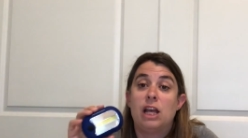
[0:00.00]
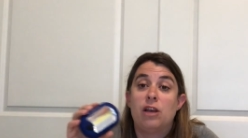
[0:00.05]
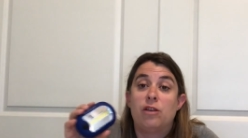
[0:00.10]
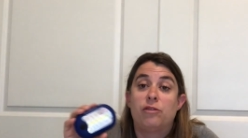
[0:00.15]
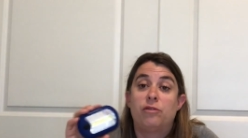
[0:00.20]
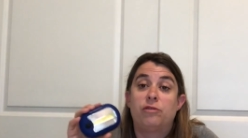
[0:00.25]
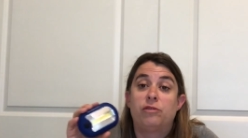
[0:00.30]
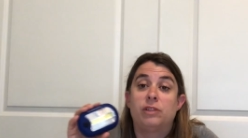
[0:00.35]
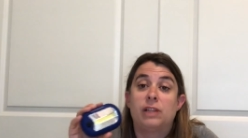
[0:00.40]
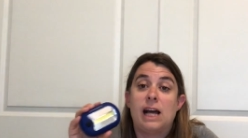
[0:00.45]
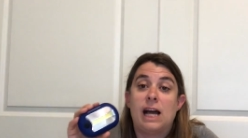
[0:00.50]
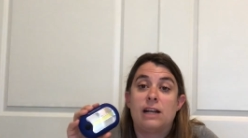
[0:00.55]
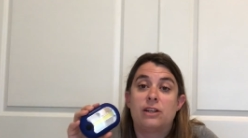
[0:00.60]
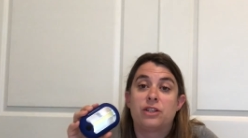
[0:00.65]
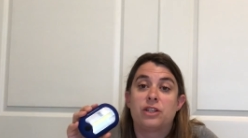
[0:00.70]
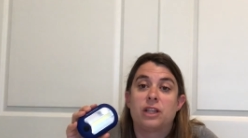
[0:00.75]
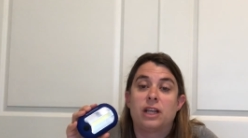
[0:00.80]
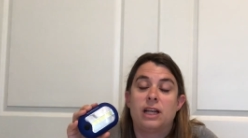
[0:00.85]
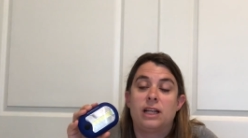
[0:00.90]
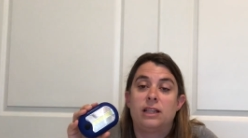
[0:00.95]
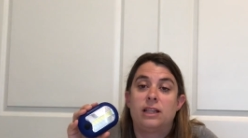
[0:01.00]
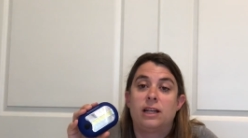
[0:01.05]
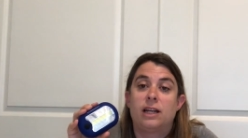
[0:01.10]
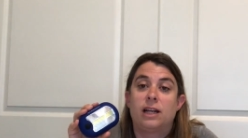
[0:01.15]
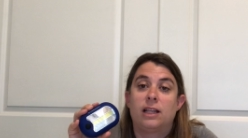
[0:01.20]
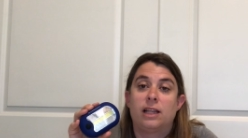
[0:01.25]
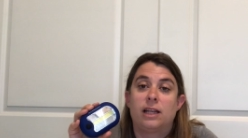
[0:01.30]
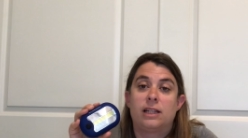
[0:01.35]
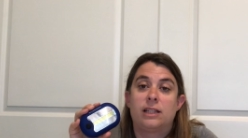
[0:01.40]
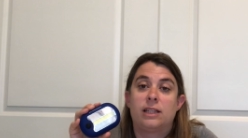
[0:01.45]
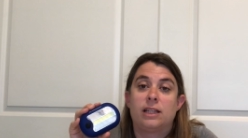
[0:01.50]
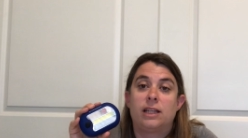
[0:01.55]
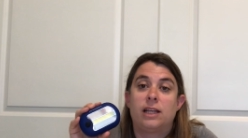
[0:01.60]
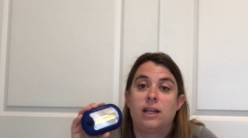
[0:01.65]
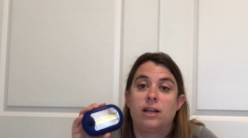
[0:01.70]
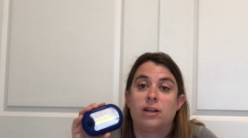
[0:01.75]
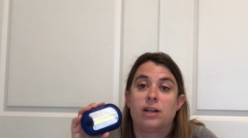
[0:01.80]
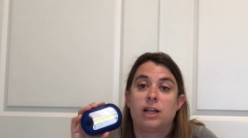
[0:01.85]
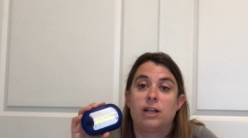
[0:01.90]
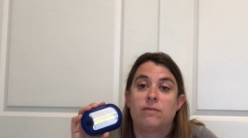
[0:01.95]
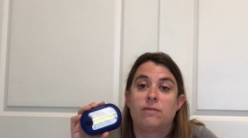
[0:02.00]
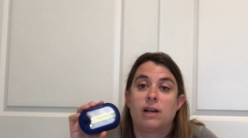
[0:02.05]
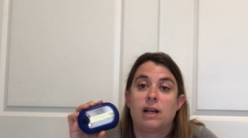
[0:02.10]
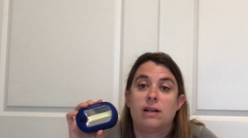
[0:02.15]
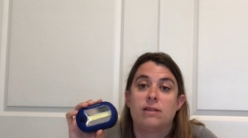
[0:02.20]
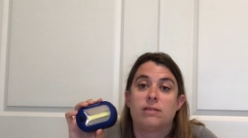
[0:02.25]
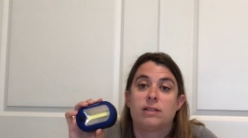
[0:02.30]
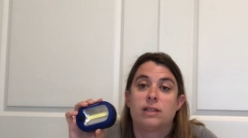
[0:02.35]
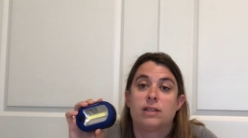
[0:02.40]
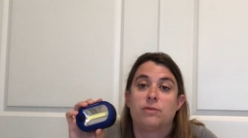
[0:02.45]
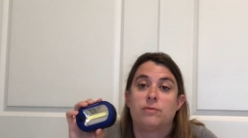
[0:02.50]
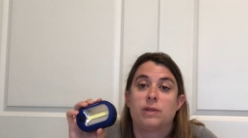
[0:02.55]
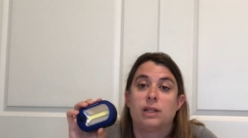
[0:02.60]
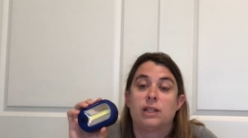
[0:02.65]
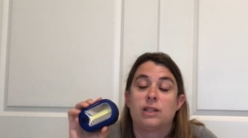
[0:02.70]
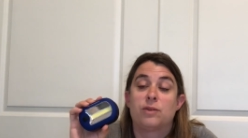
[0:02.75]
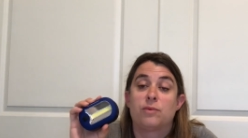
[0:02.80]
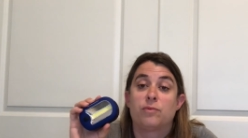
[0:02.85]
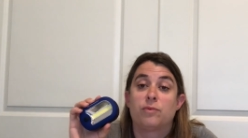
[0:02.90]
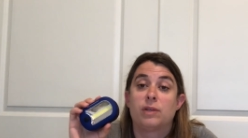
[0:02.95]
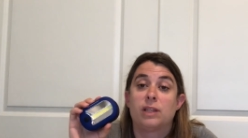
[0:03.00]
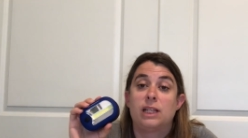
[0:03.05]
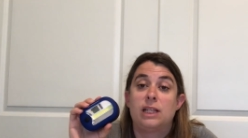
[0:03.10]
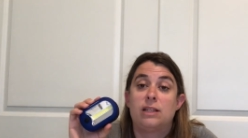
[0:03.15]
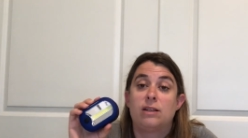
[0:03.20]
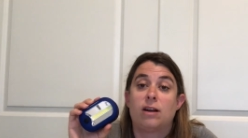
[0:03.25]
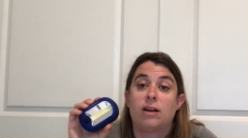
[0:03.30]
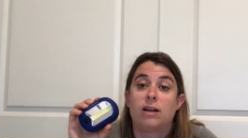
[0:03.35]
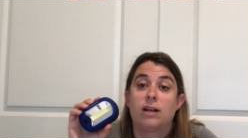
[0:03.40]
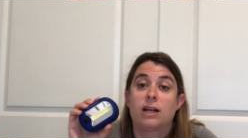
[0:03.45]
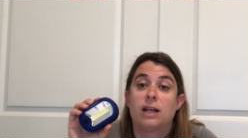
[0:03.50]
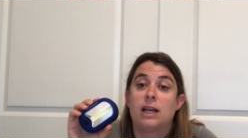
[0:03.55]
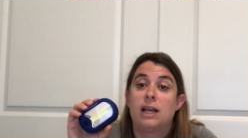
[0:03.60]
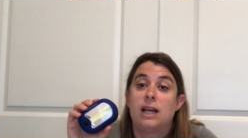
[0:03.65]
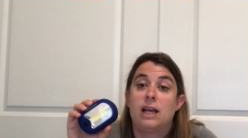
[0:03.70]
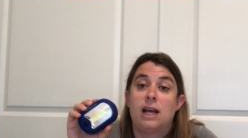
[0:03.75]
flashlight that I like to carry around so when it's really dark,